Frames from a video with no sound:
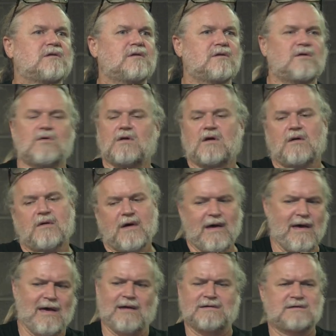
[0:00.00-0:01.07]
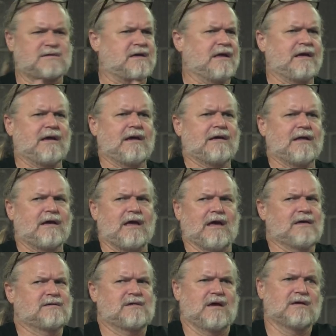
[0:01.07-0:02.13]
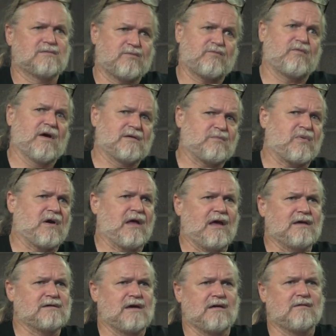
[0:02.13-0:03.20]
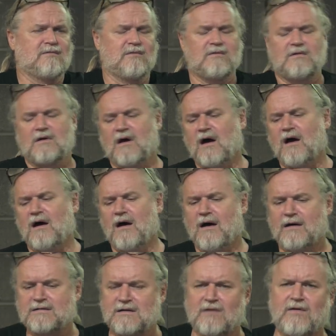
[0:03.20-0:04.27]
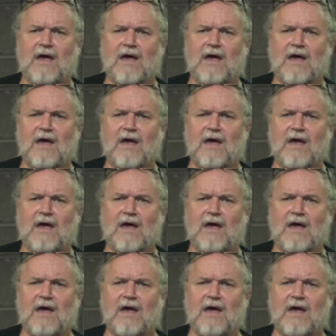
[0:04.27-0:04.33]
Do a little clicky clicky. It's, it's pretty easy uh, uh, stuff.